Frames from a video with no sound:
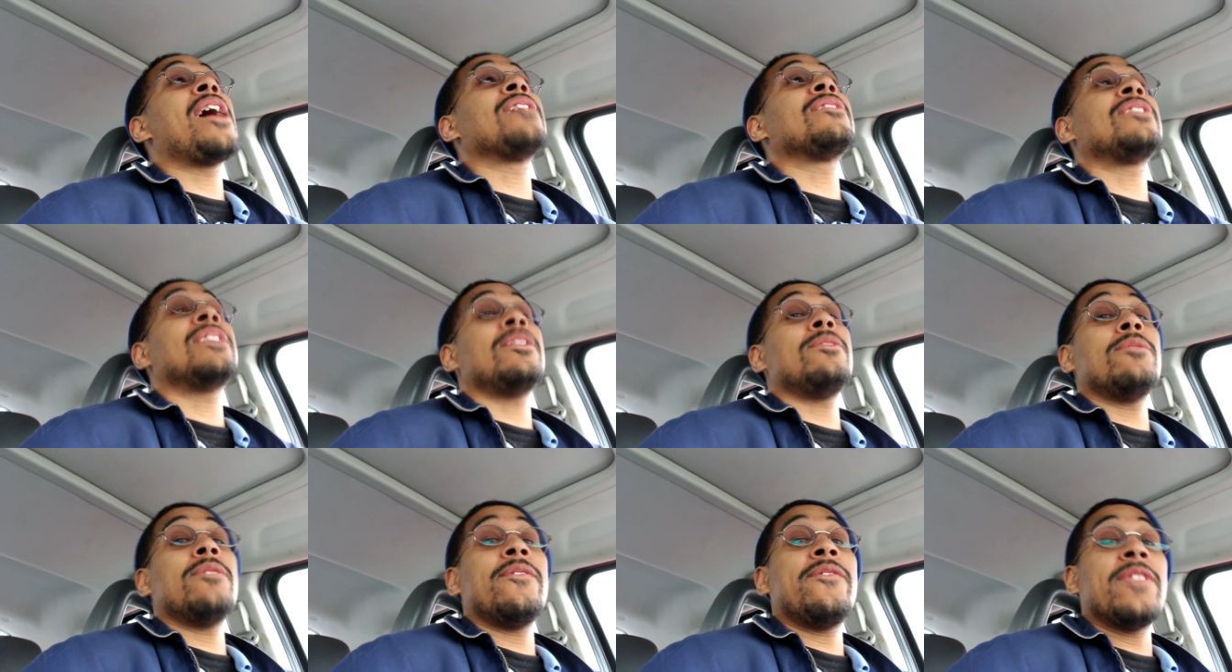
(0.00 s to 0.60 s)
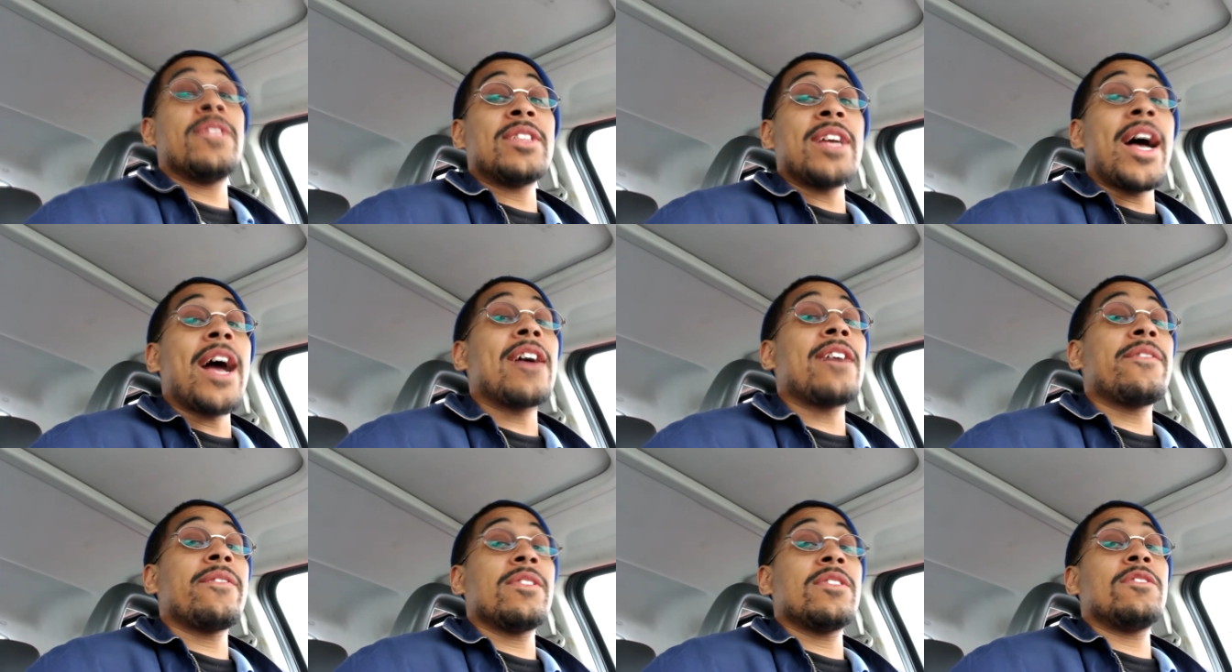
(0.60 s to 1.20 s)
I see what
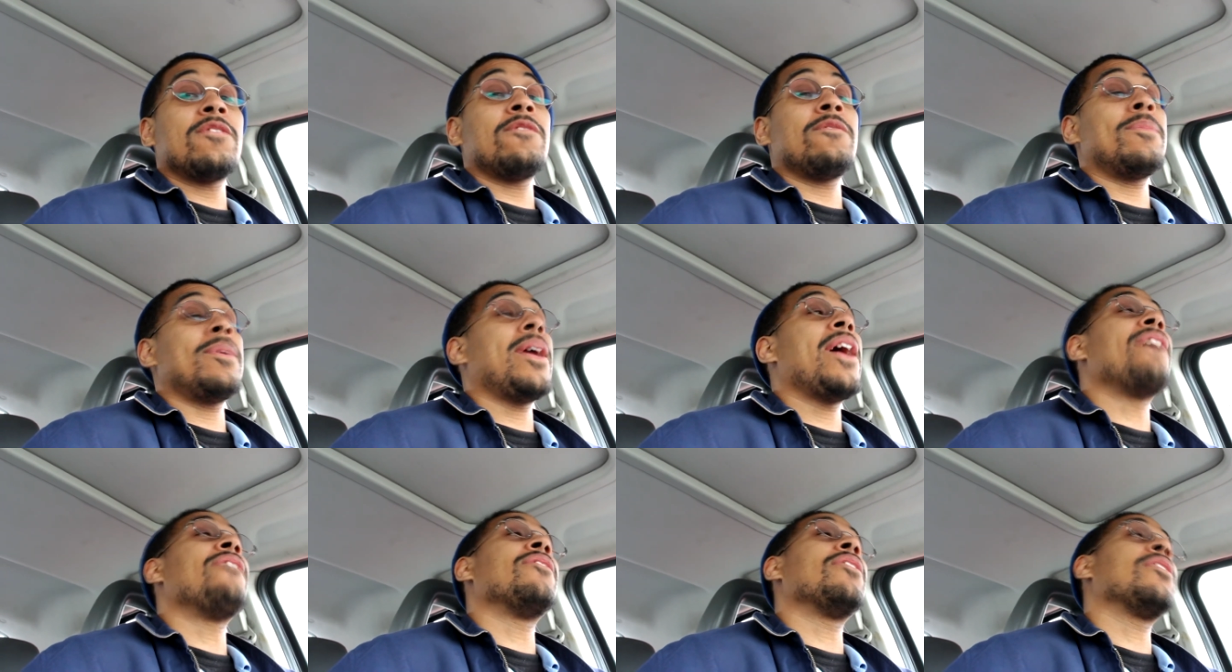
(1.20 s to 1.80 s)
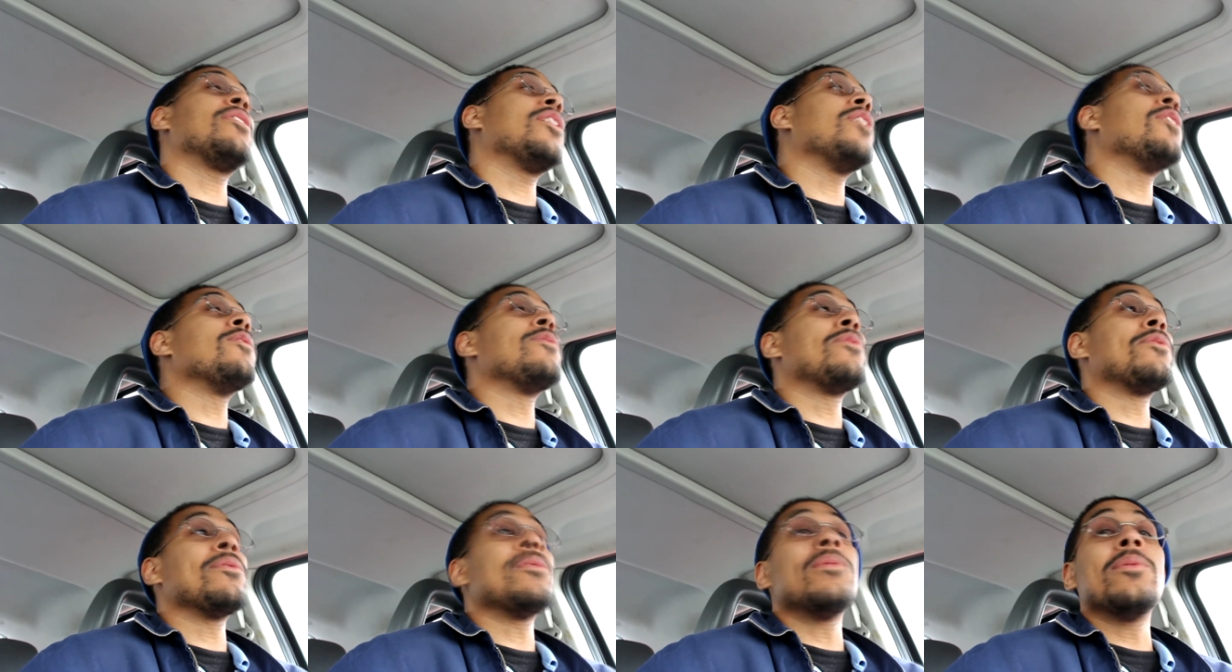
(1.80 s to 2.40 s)
photographers would be having to go
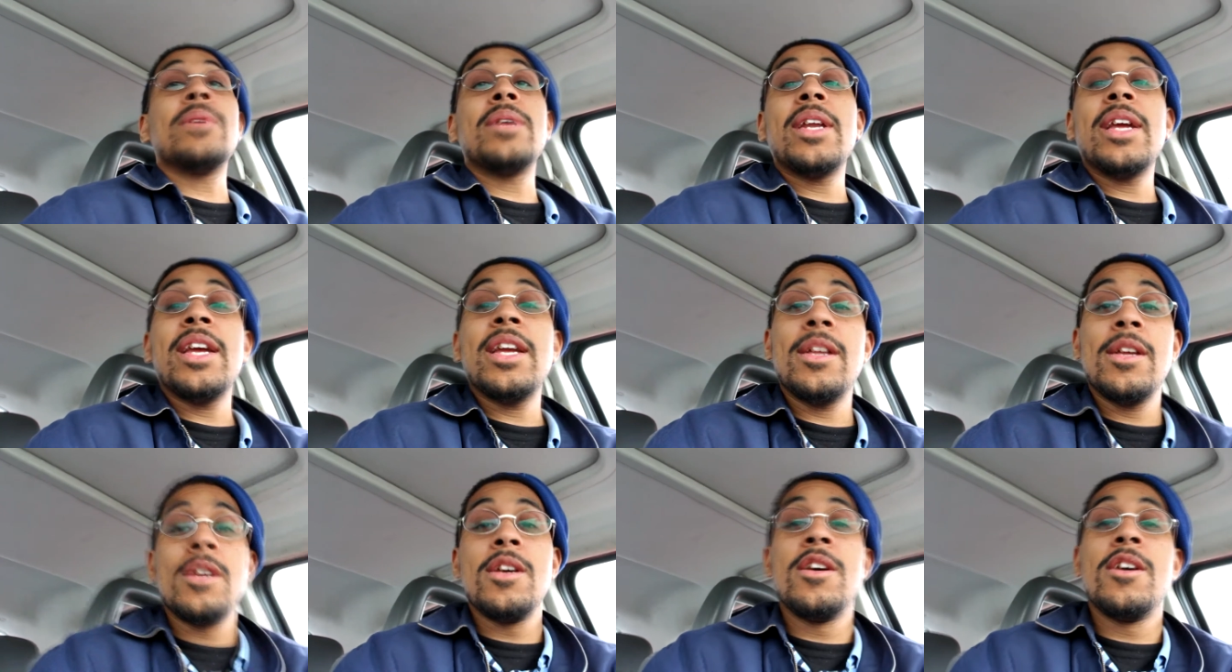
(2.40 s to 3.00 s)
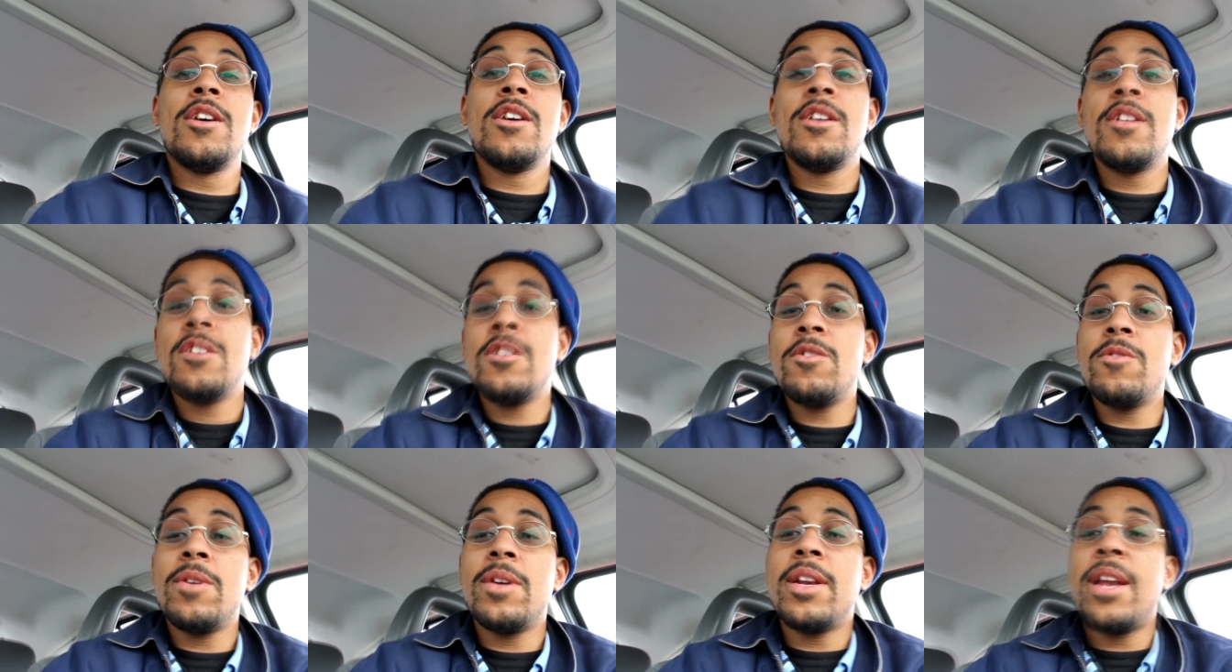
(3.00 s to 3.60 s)
through when they
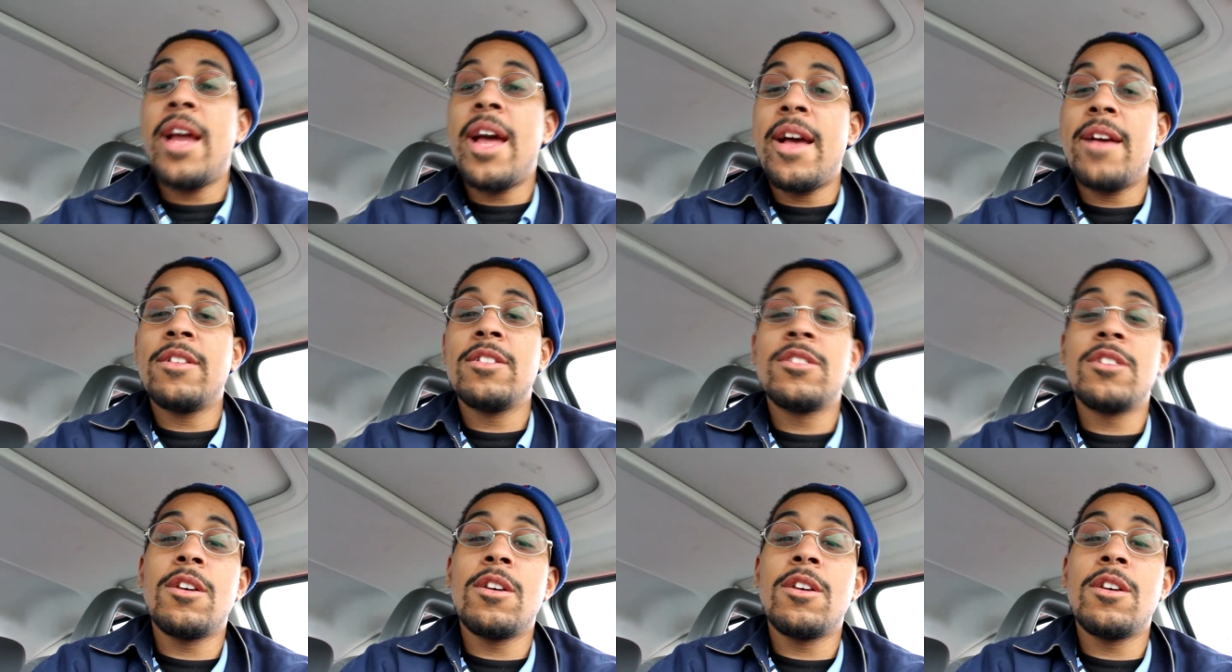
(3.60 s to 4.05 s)
doing that.